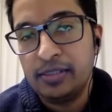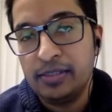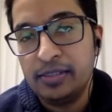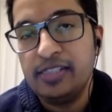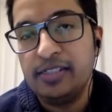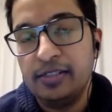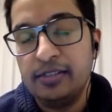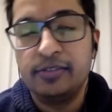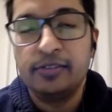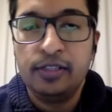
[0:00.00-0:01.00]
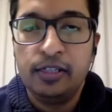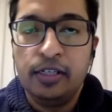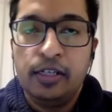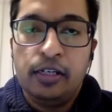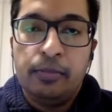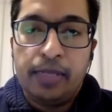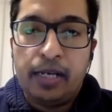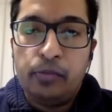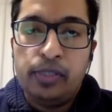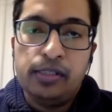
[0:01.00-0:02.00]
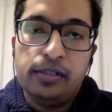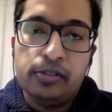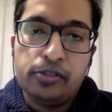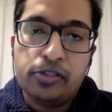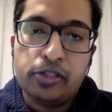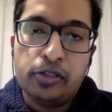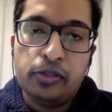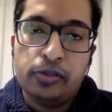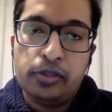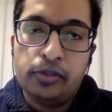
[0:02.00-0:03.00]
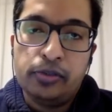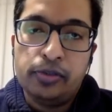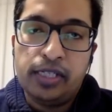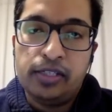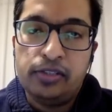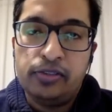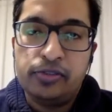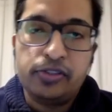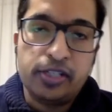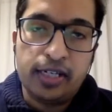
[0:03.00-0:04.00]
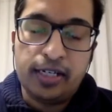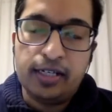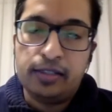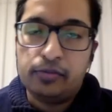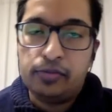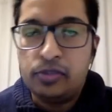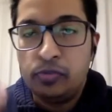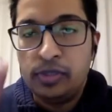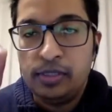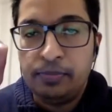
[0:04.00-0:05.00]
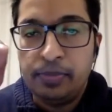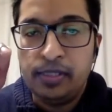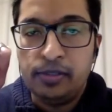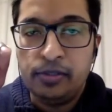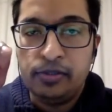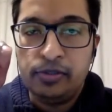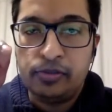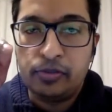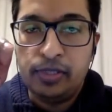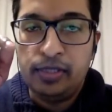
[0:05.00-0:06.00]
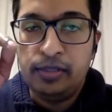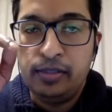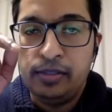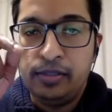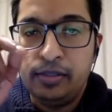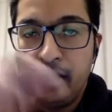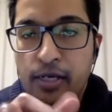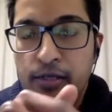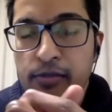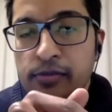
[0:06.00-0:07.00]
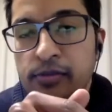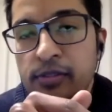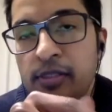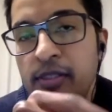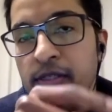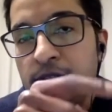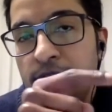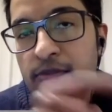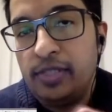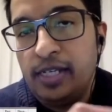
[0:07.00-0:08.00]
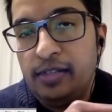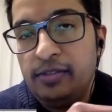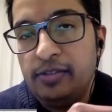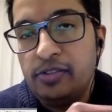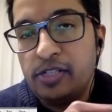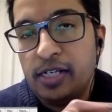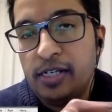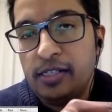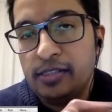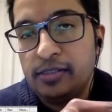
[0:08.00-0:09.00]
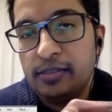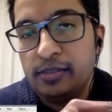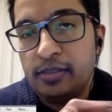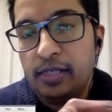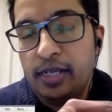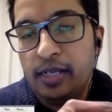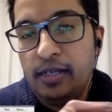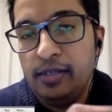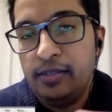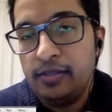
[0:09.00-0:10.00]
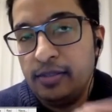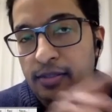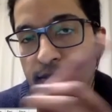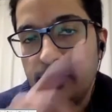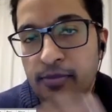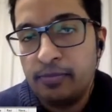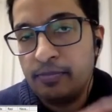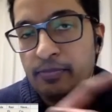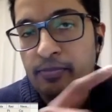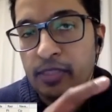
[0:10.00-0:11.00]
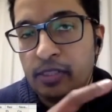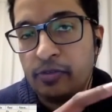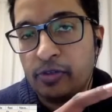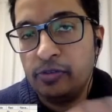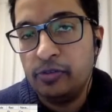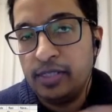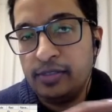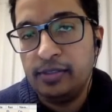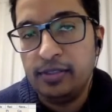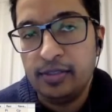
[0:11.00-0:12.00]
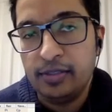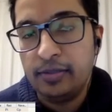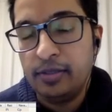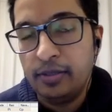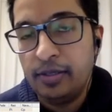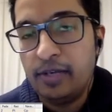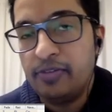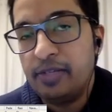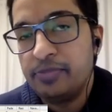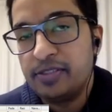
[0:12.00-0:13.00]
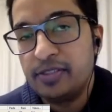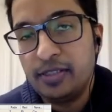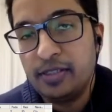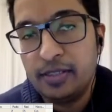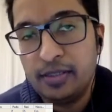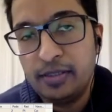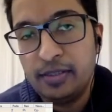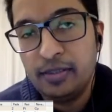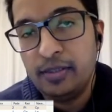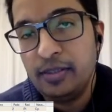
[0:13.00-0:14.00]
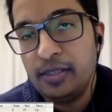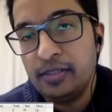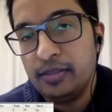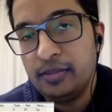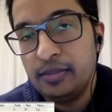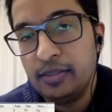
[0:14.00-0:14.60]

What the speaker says: details. But I will show you his chart, which will appear on the screen now. So that is his chart. And of course, you can see the Navamsa and the other